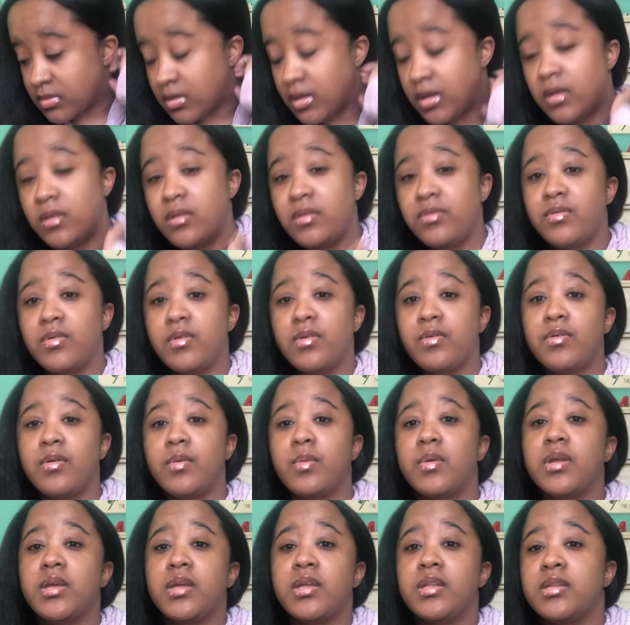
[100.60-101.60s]
I don't even know if I
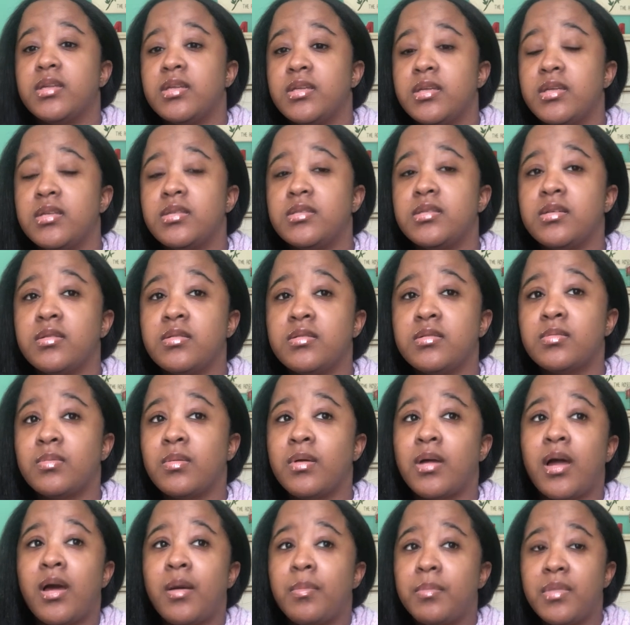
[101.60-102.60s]
want to get into details, but
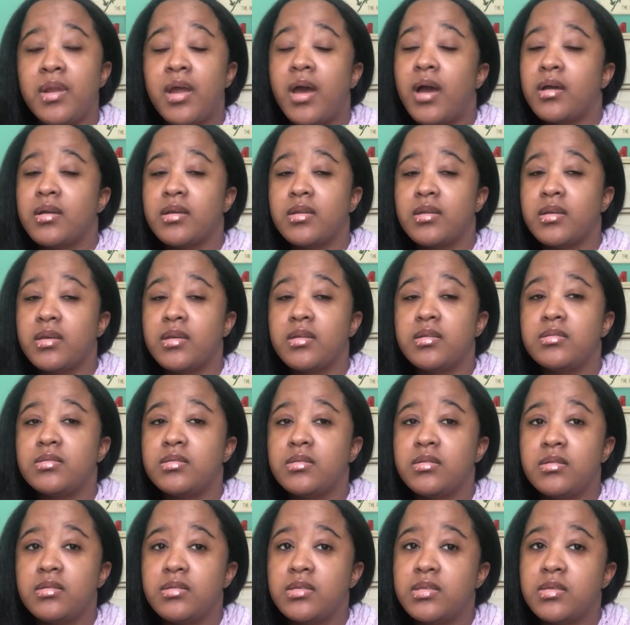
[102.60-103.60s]
I'm not going to get into
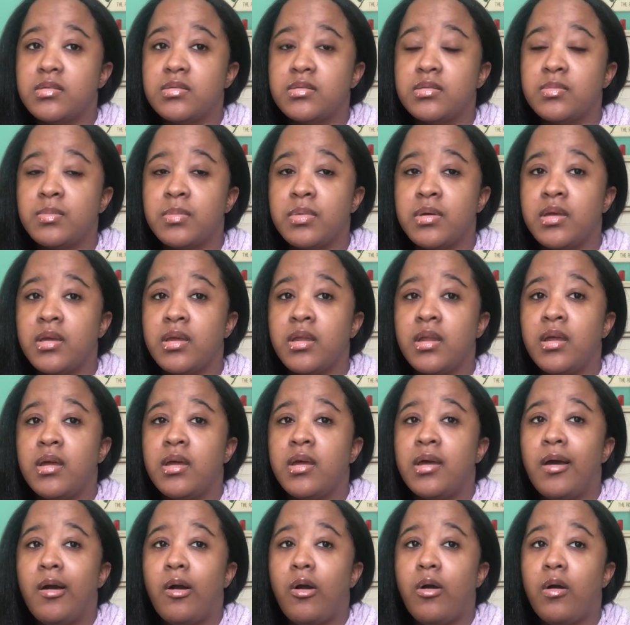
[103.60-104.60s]
details. But
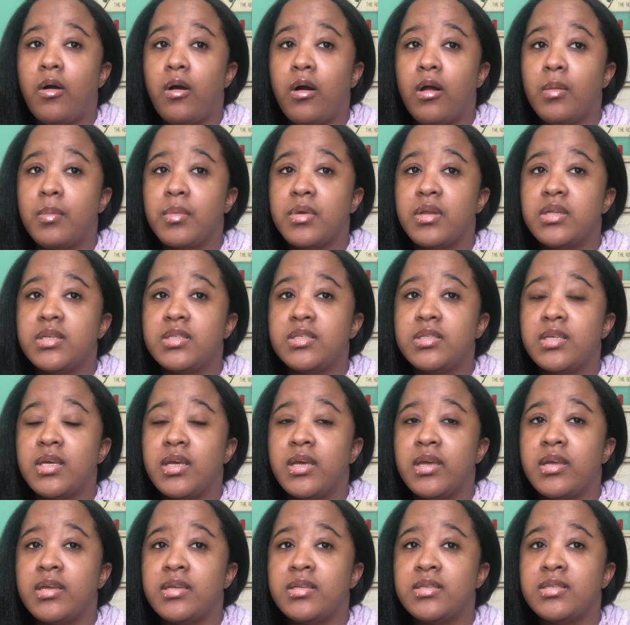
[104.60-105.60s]
all I'm going to
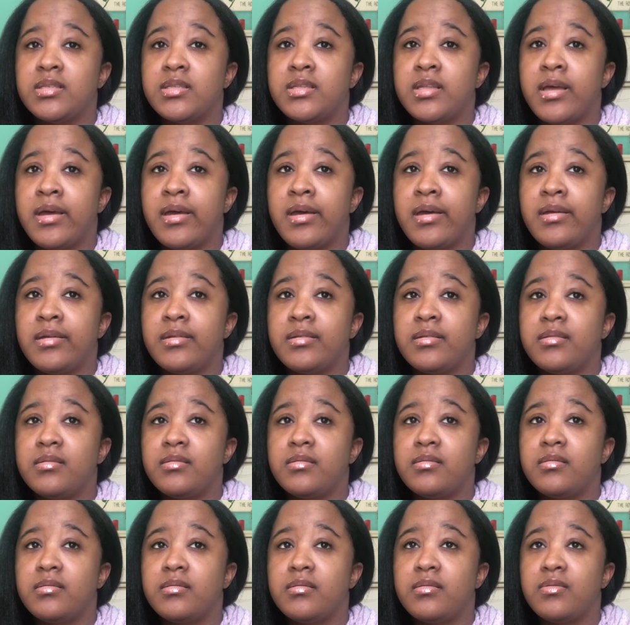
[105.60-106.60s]
say is that,
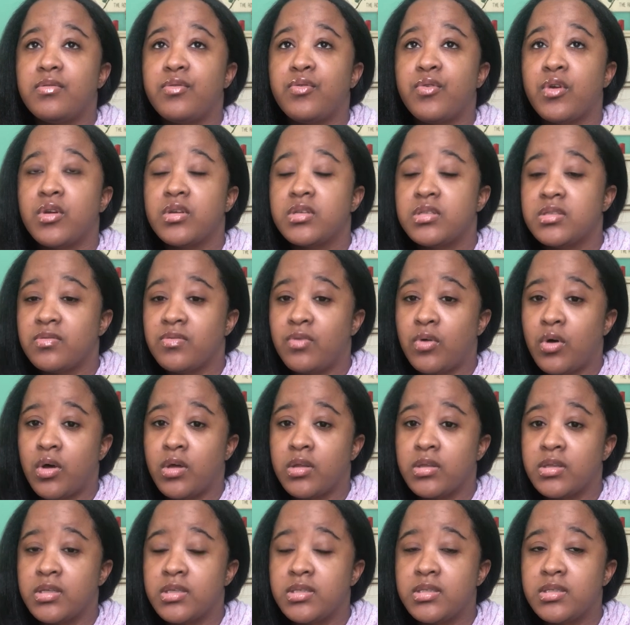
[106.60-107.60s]
first of all,
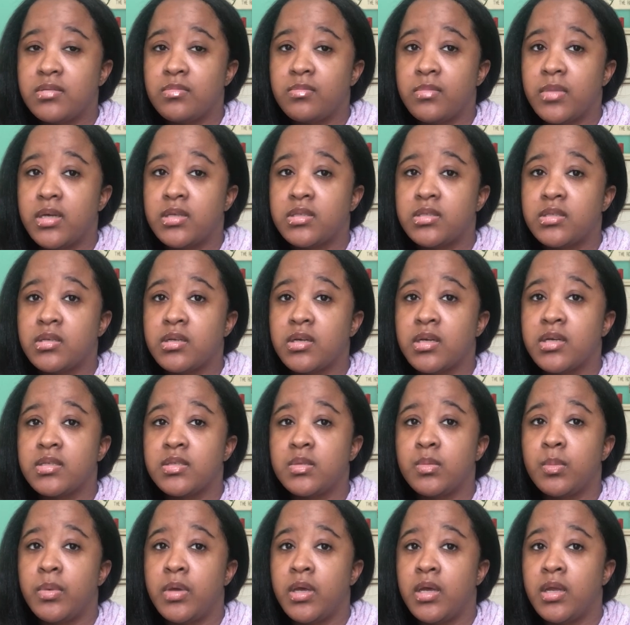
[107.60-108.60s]
this semester has
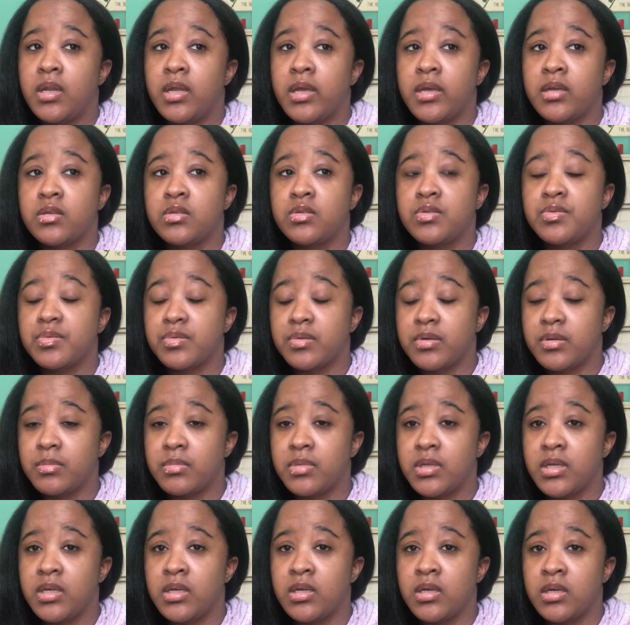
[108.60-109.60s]
been
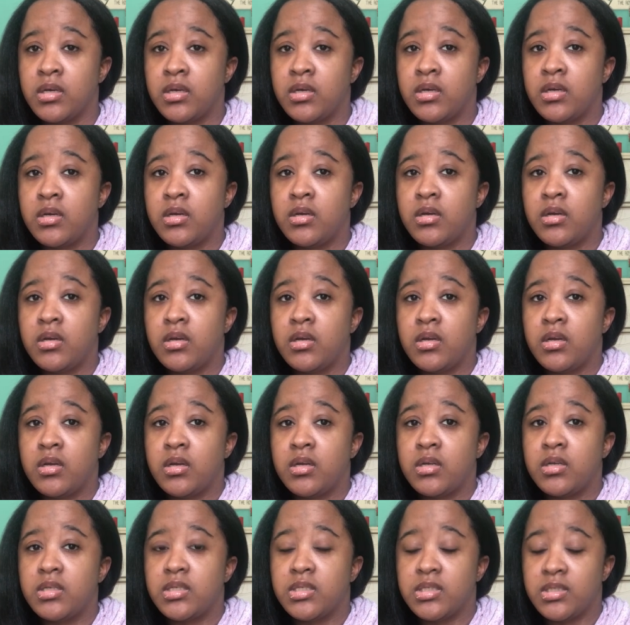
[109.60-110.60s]
extremely
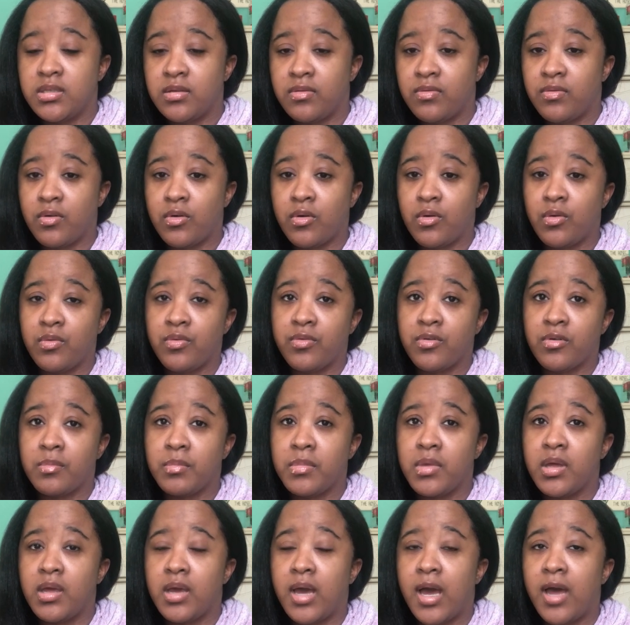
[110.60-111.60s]
difficult for
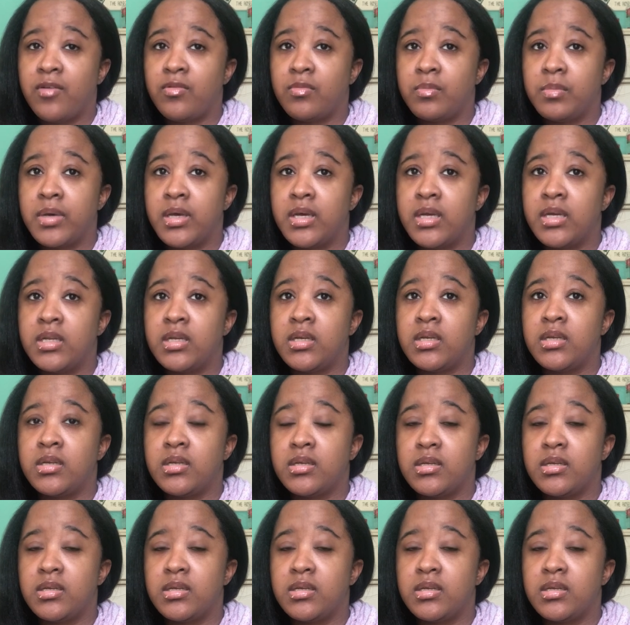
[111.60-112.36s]
me. I've been